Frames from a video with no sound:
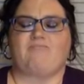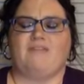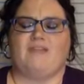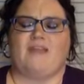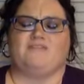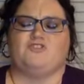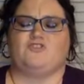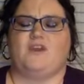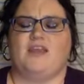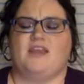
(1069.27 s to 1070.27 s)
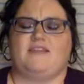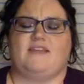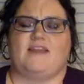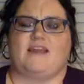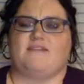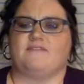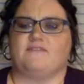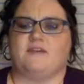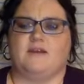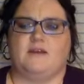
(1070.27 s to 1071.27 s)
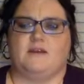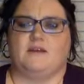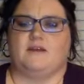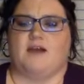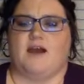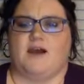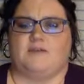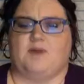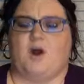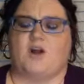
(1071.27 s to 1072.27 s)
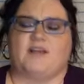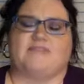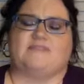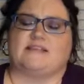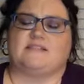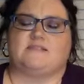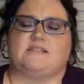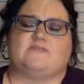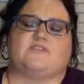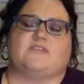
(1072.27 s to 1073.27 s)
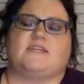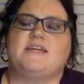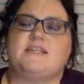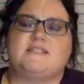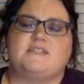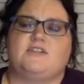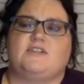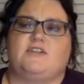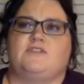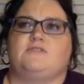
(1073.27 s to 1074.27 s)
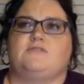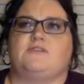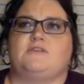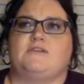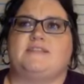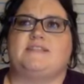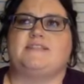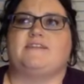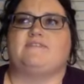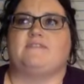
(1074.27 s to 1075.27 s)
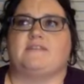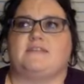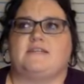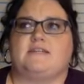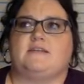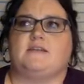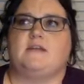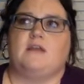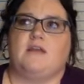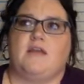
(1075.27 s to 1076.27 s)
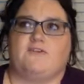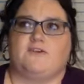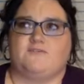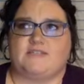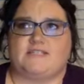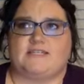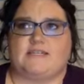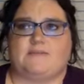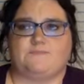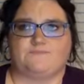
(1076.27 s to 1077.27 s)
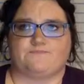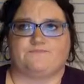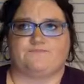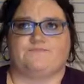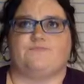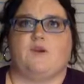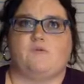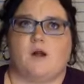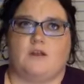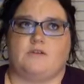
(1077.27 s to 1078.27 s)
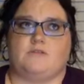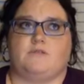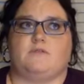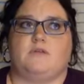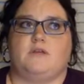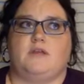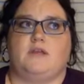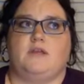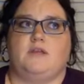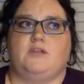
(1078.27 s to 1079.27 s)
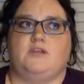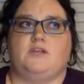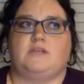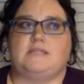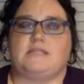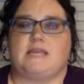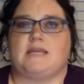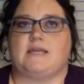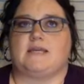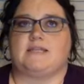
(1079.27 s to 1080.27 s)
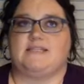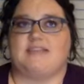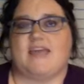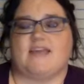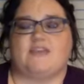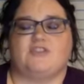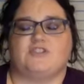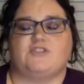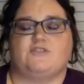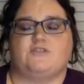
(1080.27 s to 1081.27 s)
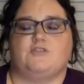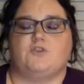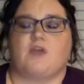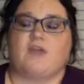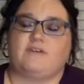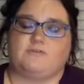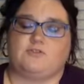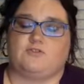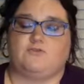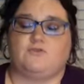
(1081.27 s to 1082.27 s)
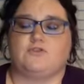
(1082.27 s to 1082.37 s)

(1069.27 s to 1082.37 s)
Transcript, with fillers: They have a train. They have um, all kinds of activities for the kids to do. So it's a definitely, if you're visiting Oahu, you could take a day and just drive up to the North